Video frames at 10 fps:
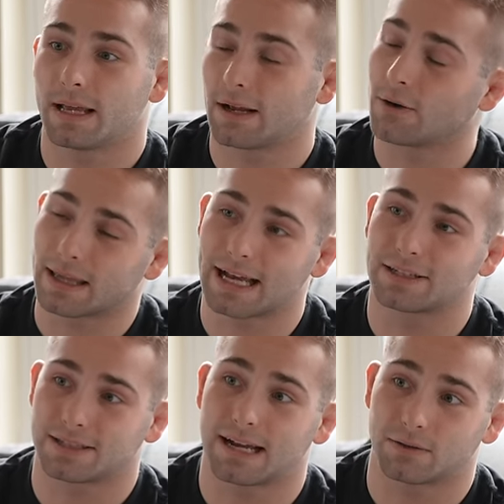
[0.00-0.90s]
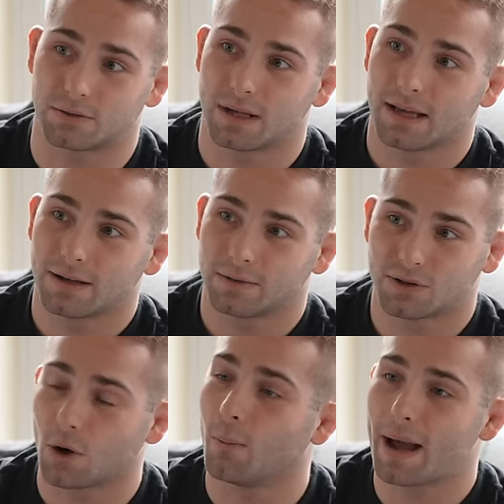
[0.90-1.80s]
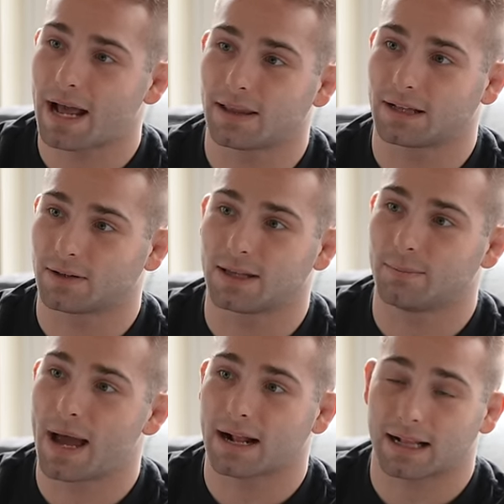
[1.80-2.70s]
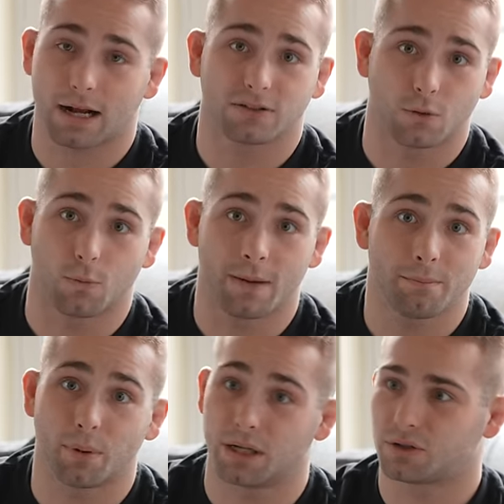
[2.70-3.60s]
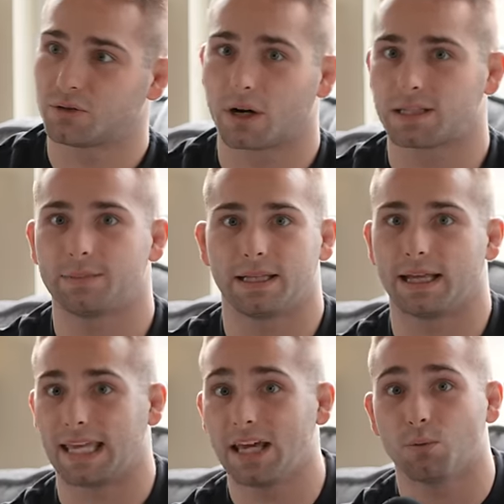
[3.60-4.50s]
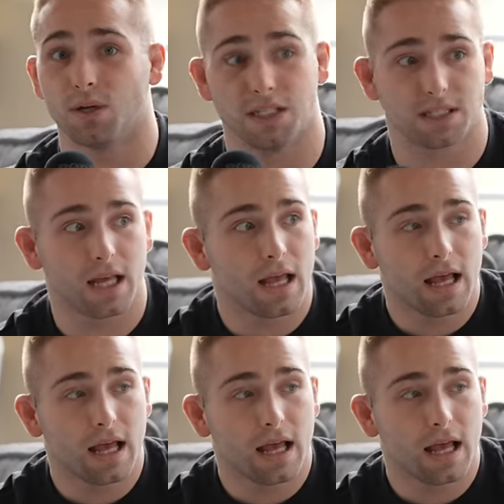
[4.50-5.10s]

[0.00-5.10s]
Like, okay, that just sounds so bad, like looking back, like I was a wimp, but trust me, like it was,